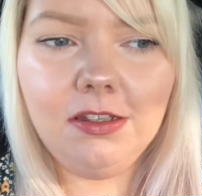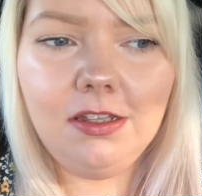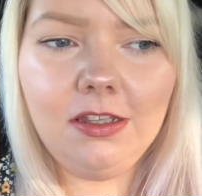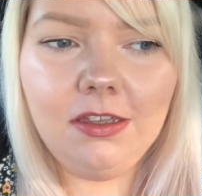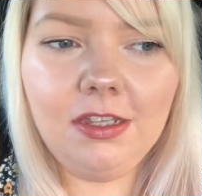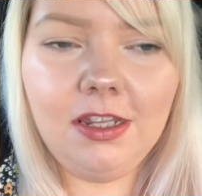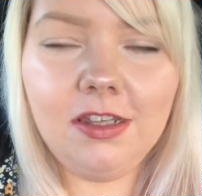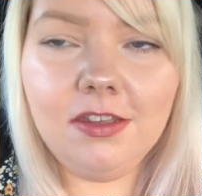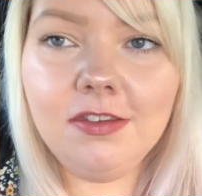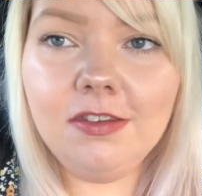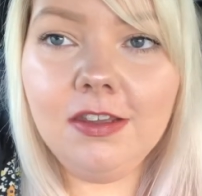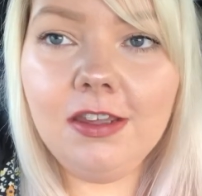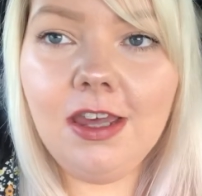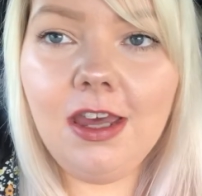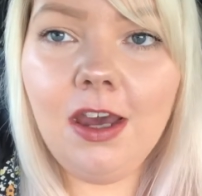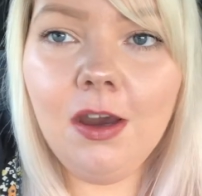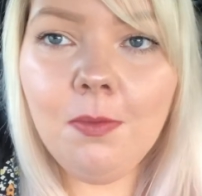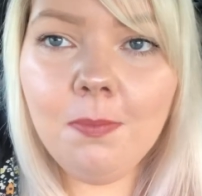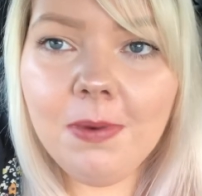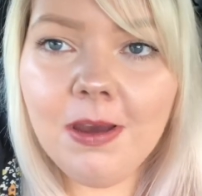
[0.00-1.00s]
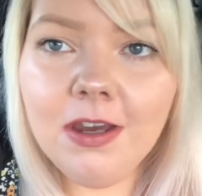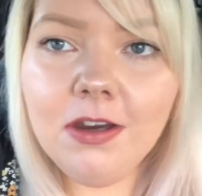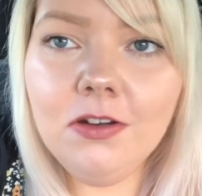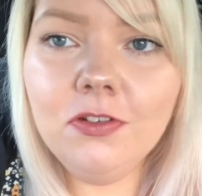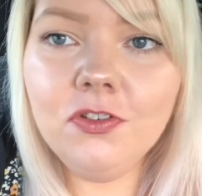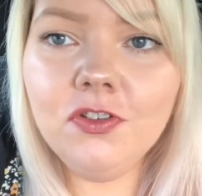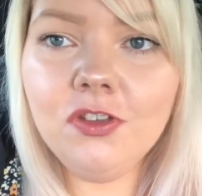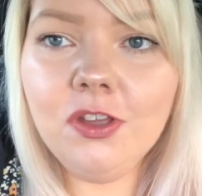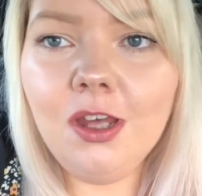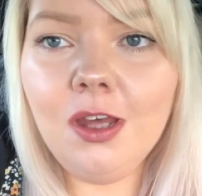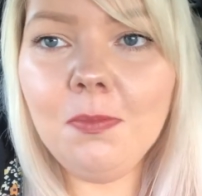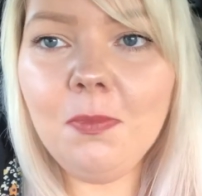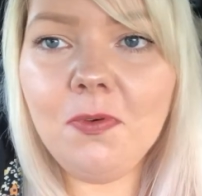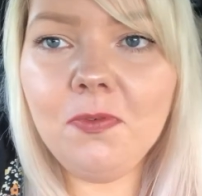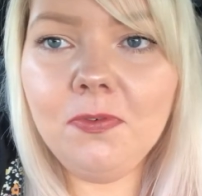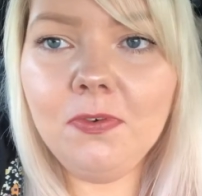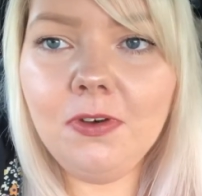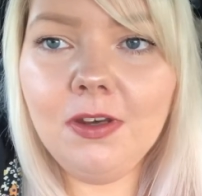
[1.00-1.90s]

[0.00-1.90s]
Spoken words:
and that's to get out by lunchtime on